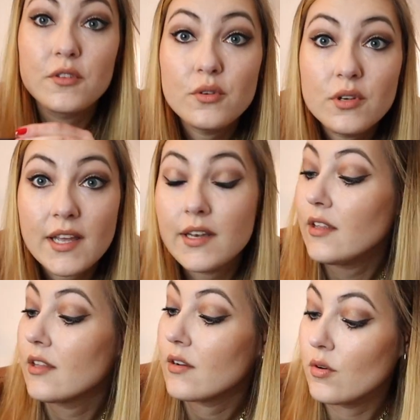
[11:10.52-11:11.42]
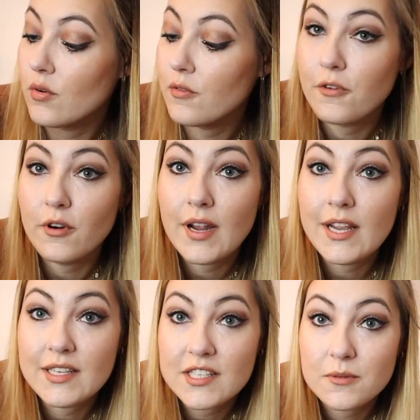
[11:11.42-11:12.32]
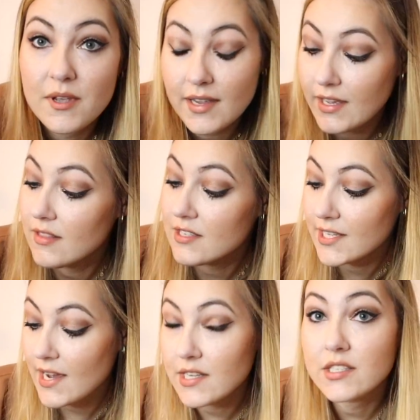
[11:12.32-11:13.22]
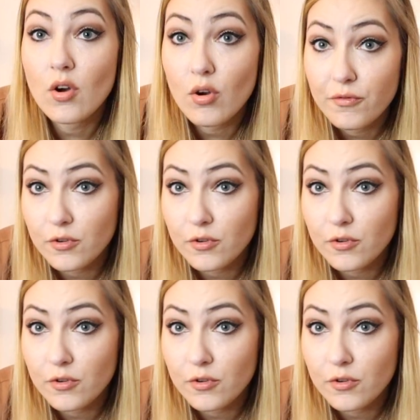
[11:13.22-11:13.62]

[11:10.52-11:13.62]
you can either go for a dust bag in the size of